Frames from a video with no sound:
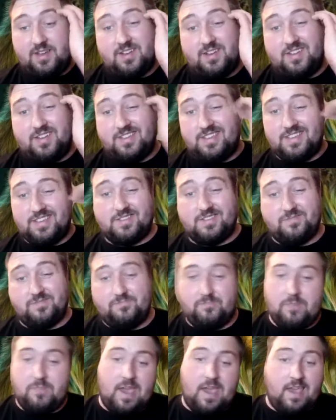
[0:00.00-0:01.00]
because uh, it's
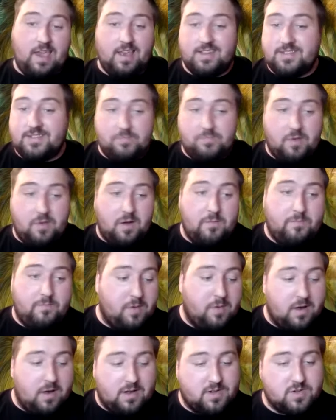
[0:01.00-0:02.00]
me. It's my
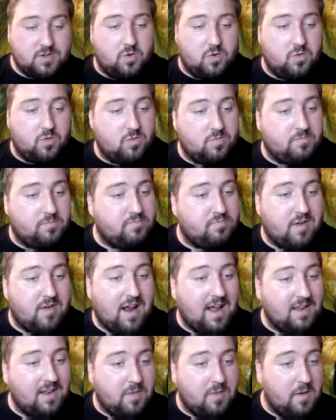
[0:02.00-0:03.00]
personal
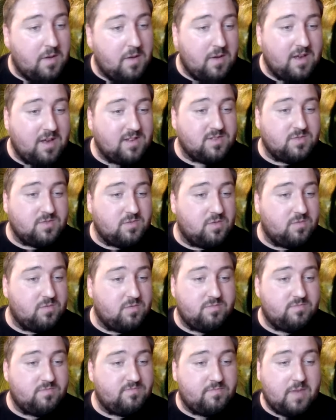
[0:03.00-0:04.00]
brand, my personal
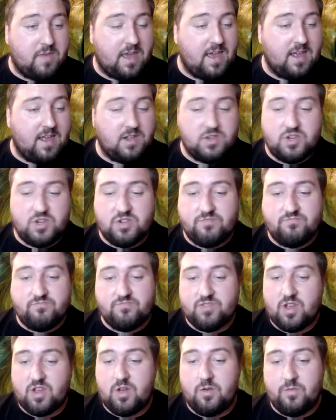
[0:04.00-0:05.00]
page.
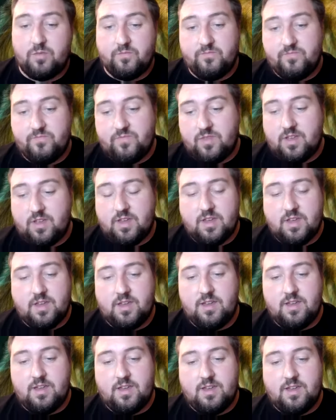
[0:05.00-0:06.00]
So
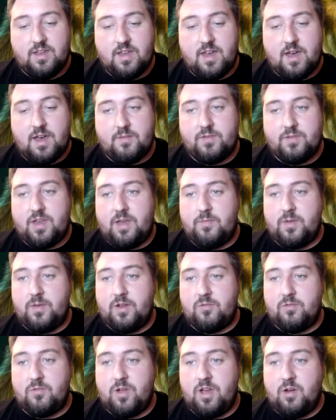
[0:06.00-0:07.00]
yeah, keeping
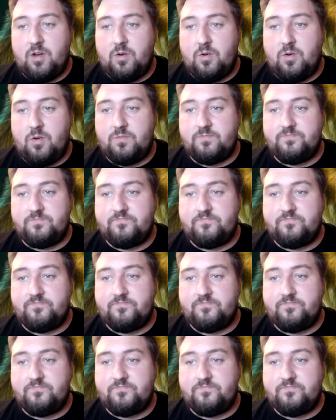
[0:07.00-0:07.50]
it real,